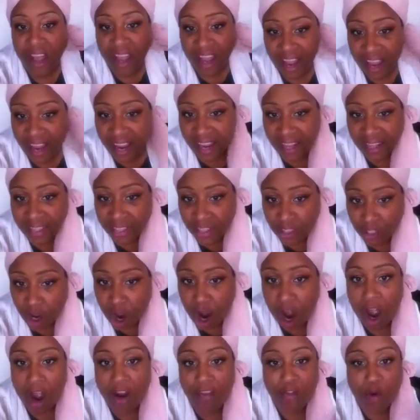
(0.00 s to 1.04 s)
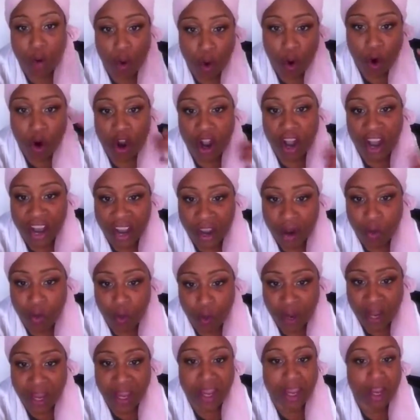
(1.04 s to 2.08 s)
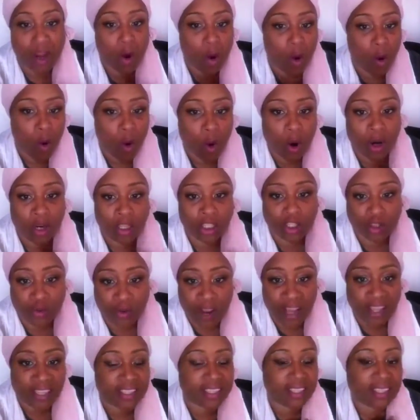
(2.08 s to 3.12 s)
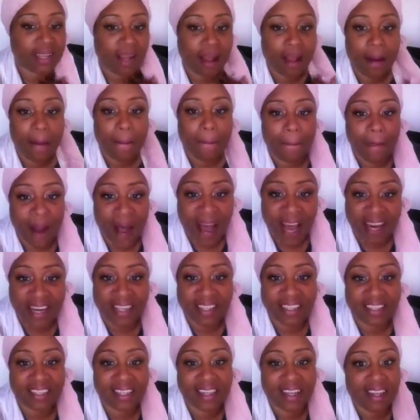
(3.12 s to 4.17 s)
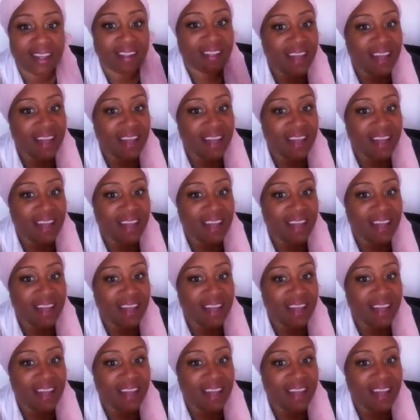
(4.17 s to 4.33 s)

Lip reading: a scarf or a wig or dressed modest.